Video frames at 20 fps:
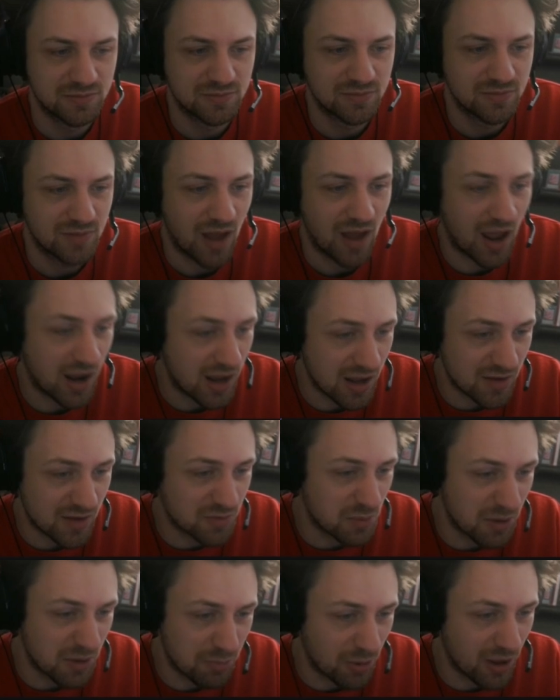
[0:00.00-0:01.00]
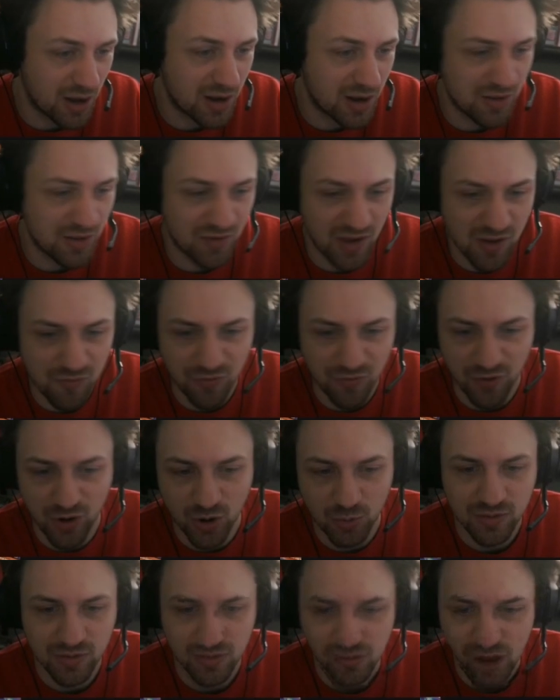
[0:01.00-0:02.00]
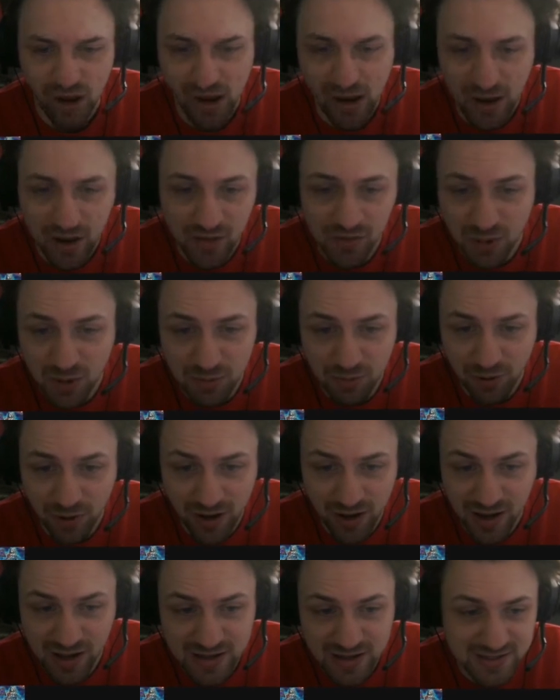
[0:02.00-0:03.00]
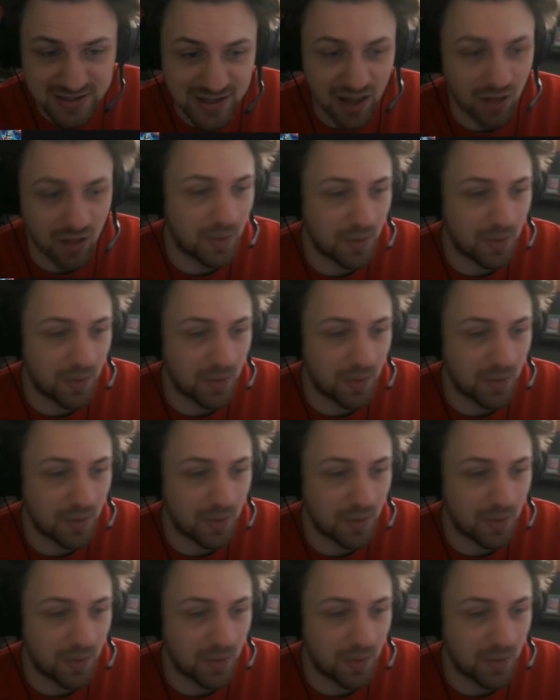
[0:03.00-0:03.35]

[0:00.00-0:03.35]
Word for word: And here's me playing against Infernoble. And here's me playing against Salad.